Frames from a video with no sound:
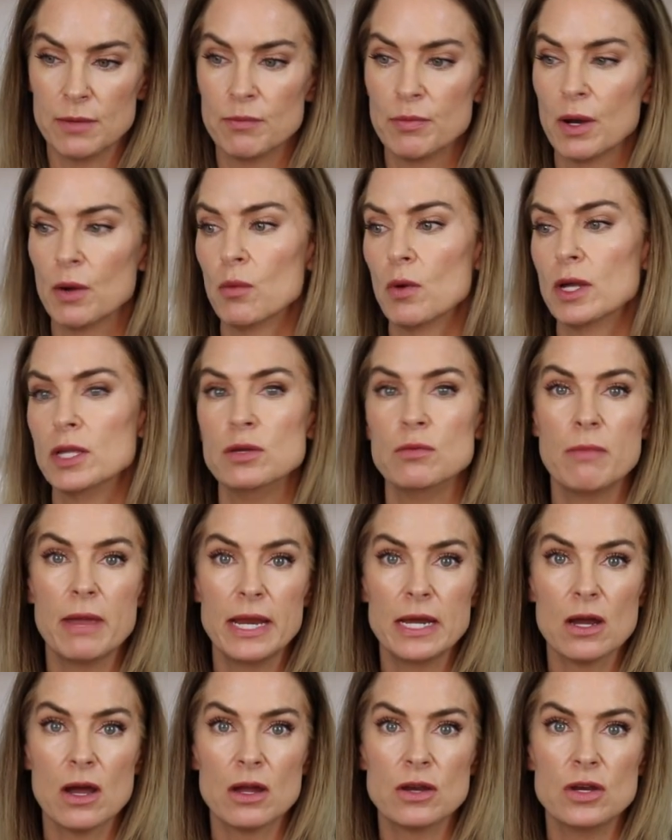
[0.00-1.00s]
but what you
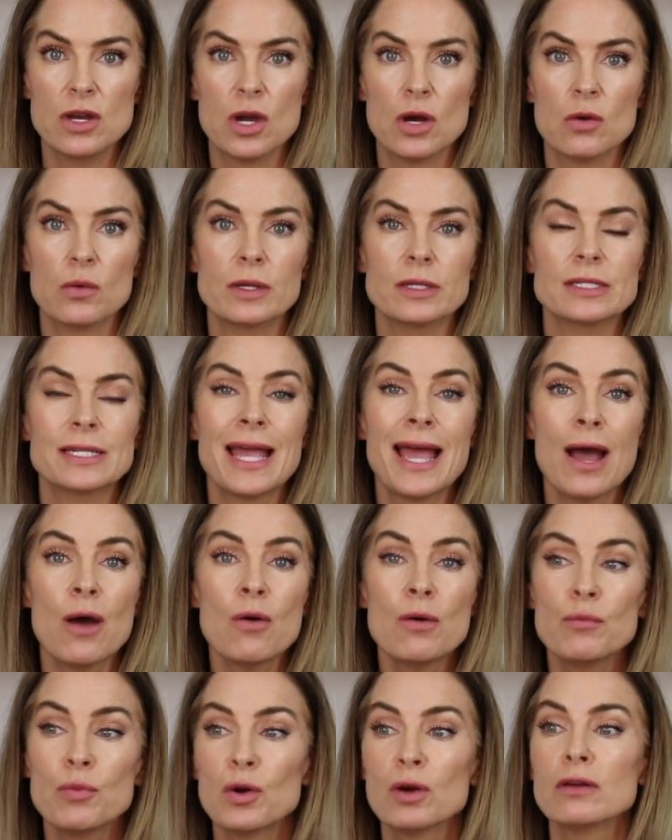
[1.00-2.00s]
may not know is
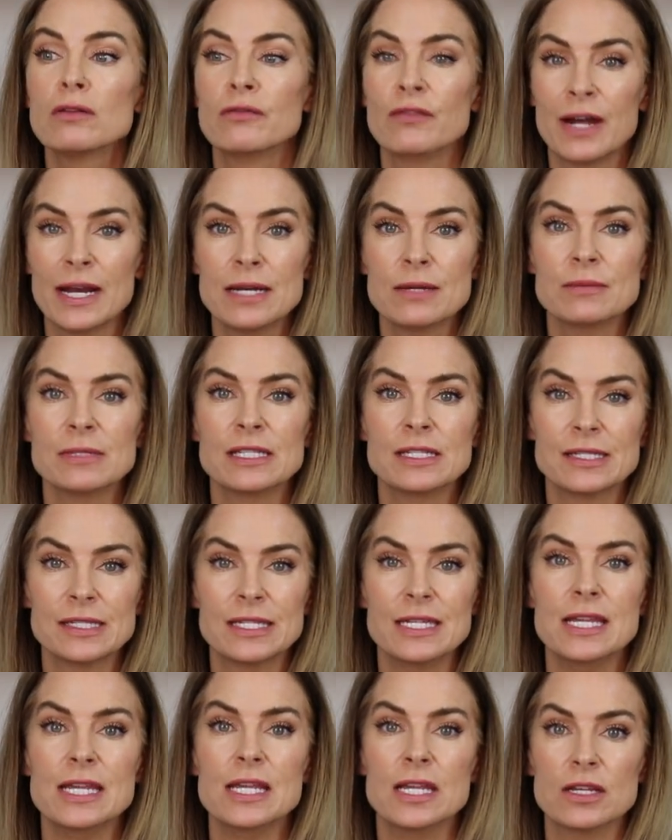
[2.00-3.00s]
how important vitamin
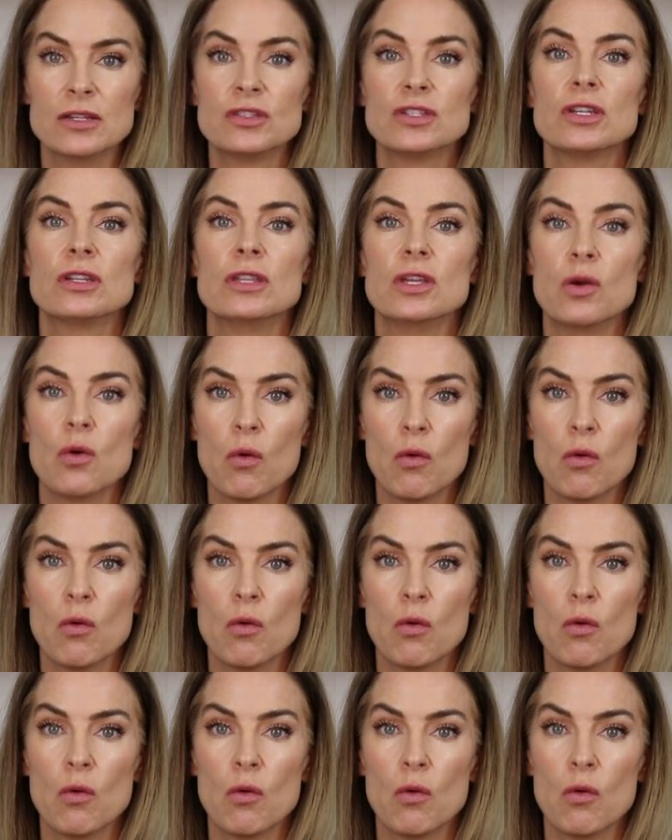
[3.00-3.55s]
C is to the